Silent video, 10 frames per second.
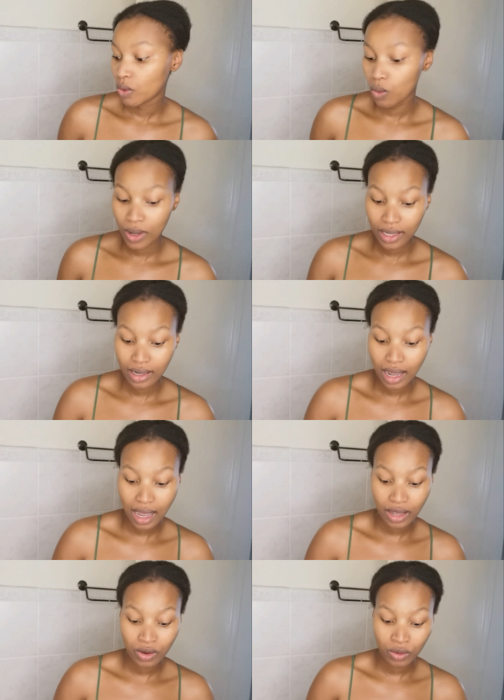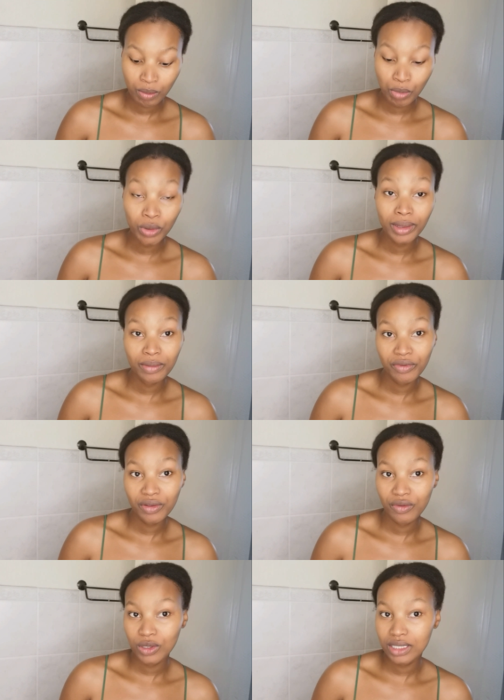when I bought them for
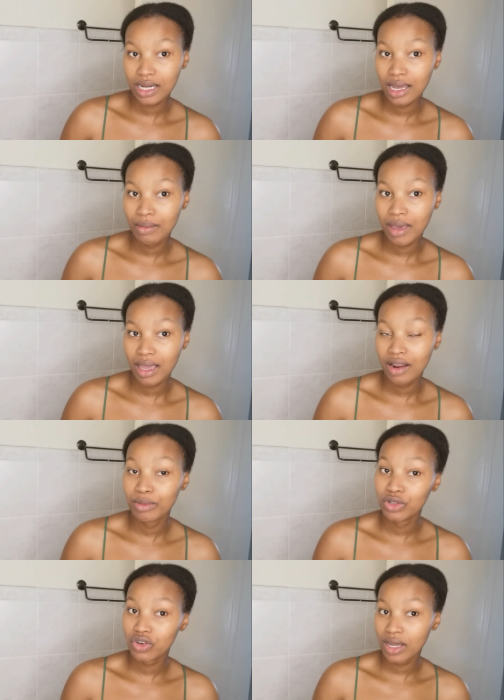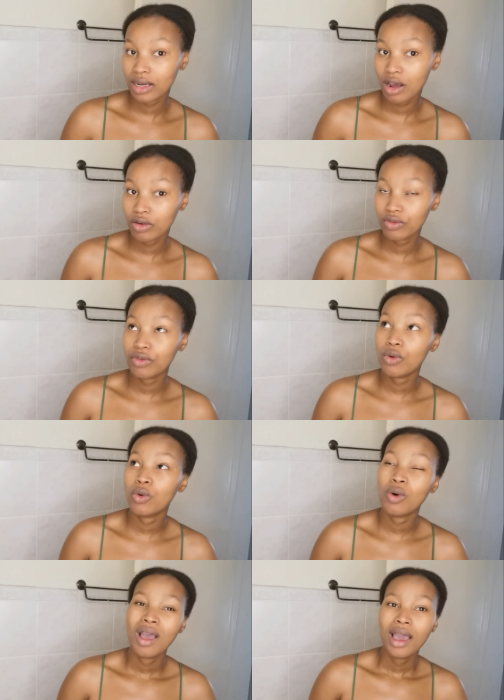the first time and I've been trying out
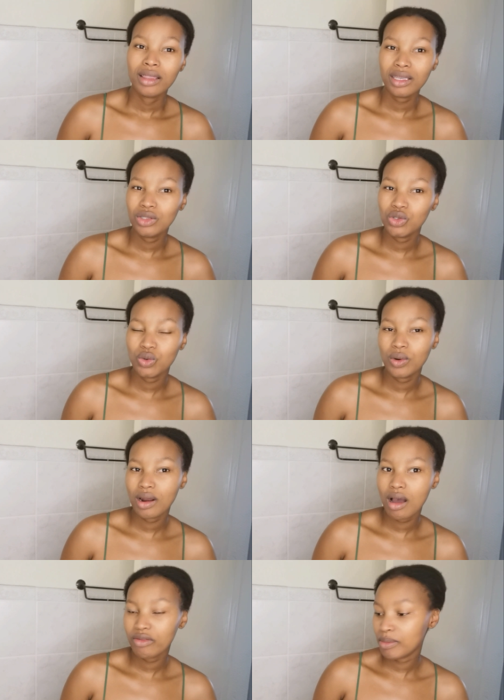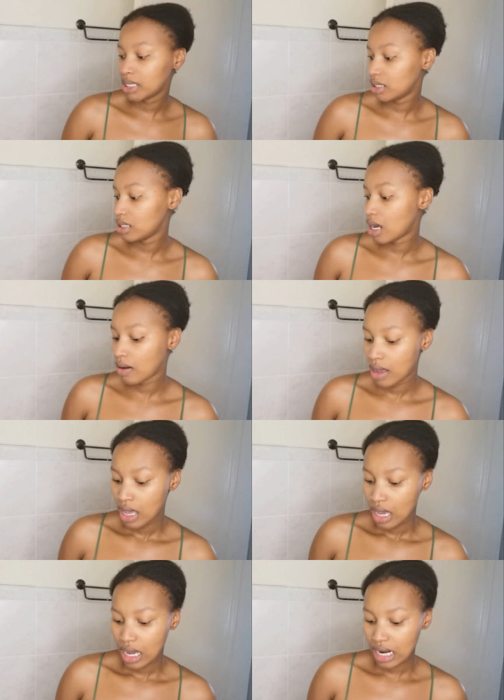for I think two and a half months now
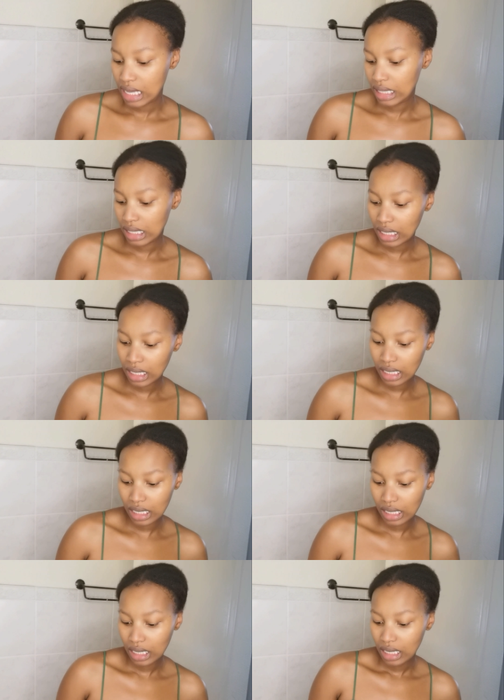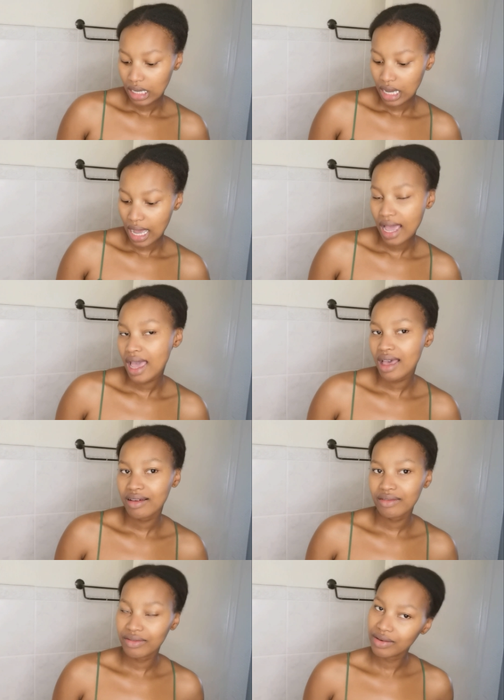and I think I
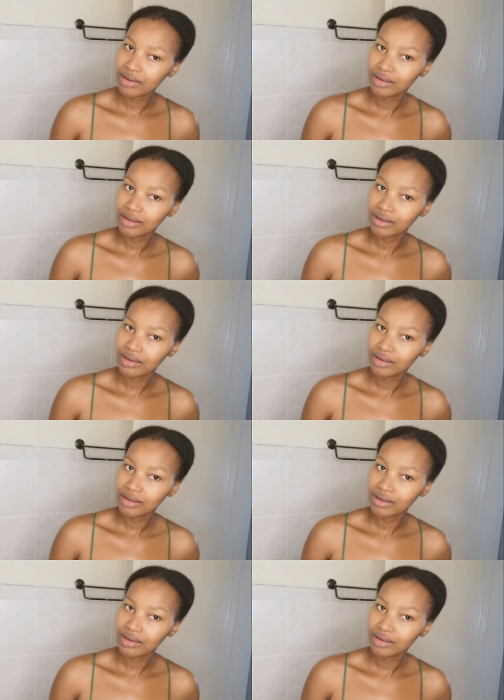have